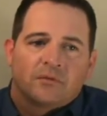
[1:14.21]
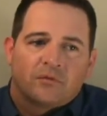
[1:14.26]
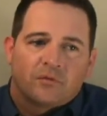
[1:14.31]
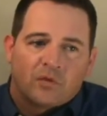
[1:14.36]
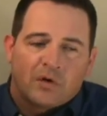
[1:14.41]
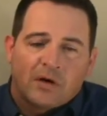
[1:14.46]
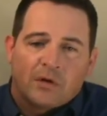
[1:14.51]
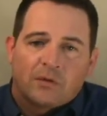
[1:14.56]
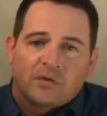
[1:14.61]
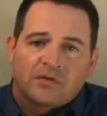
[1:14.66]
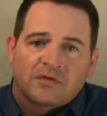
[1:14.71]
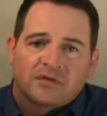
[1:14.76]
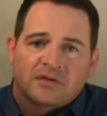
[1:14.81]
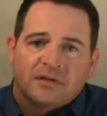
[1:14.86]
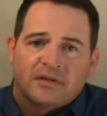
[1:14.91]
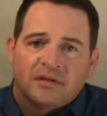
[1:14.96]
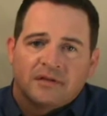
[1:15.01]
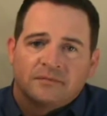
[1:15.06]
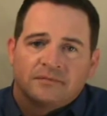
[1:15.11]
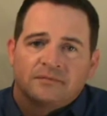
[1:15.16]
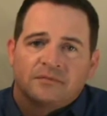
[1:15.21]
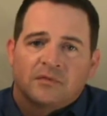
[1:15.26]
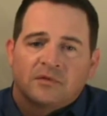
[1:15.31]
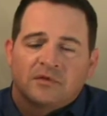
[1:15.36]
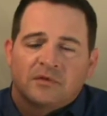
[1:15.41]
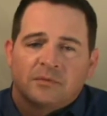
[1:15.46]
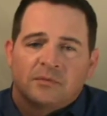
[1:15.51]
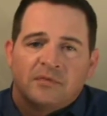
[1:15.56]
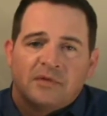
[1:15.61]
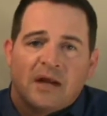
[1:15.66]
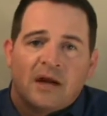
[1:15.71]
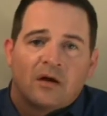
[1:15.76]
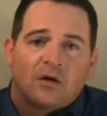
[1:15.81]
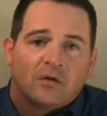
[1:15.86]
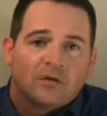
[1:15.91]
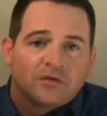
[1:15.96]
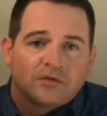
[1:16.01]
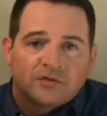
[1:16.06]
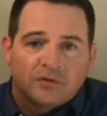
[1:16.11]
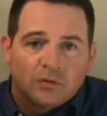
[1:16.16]
frequency, some
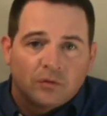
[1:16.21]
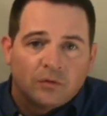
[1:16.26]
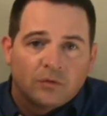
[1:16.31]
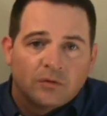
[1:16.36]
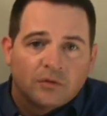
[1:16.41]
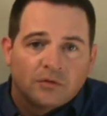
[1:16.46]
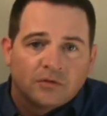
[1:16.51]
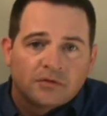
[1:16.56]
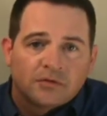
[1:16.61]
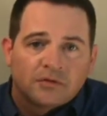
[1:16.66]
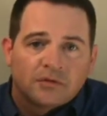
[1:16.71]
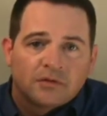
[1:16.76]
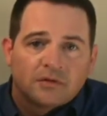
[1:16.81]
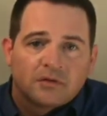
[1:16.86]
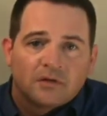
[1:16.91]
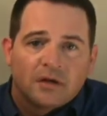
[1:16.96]
narrow stools,